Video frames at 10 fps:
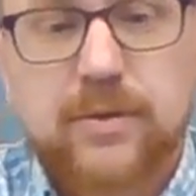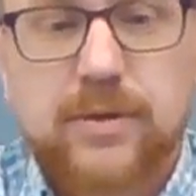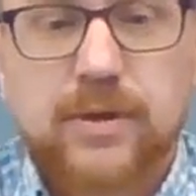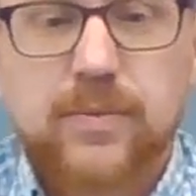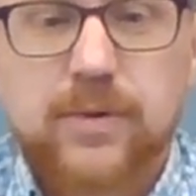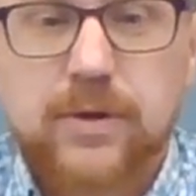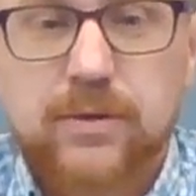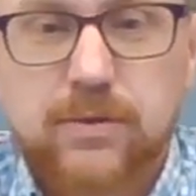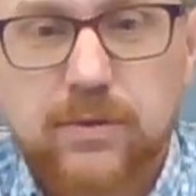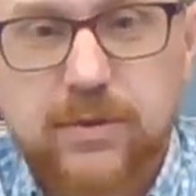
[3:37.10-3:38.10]
We're going to do
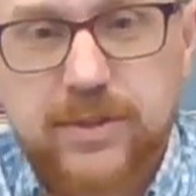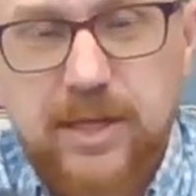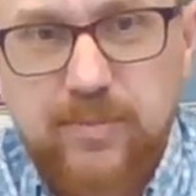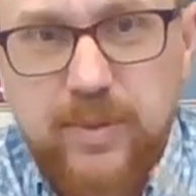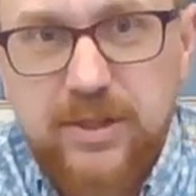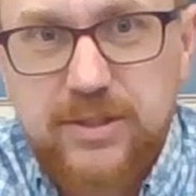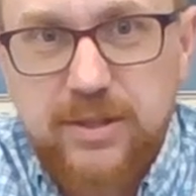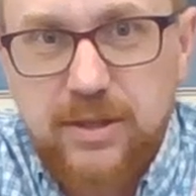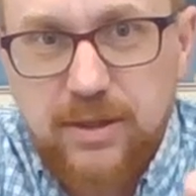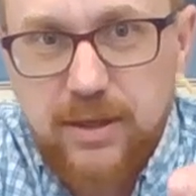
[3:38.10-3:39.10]
the same
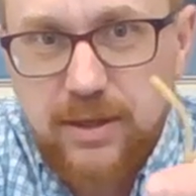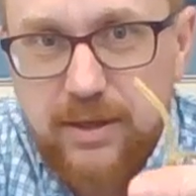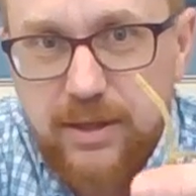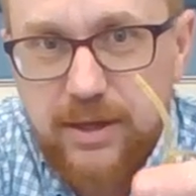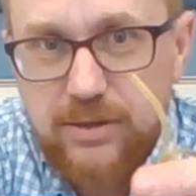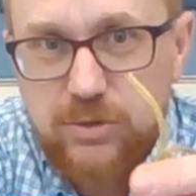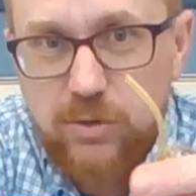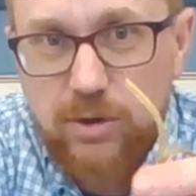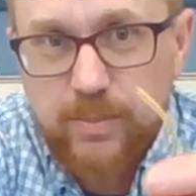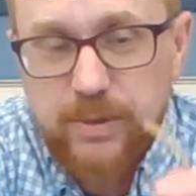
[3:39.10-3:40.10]
thing on that
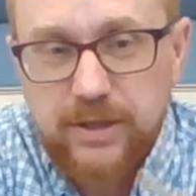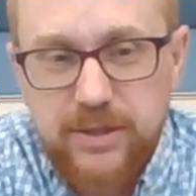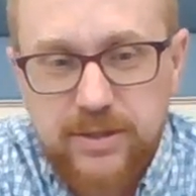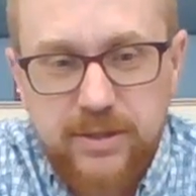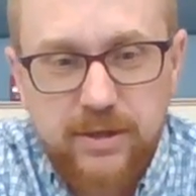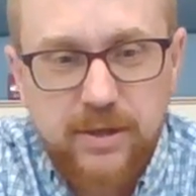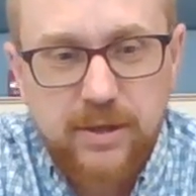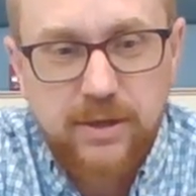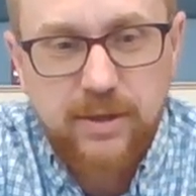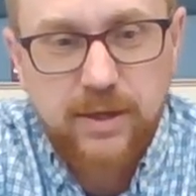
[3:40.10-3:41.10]
short piece
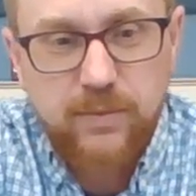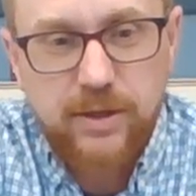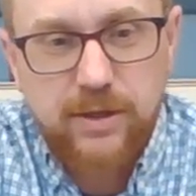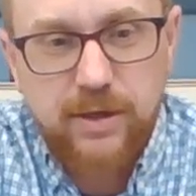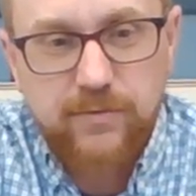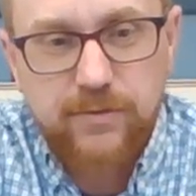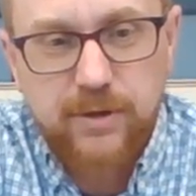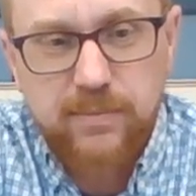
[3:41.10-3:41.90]
that we cut from.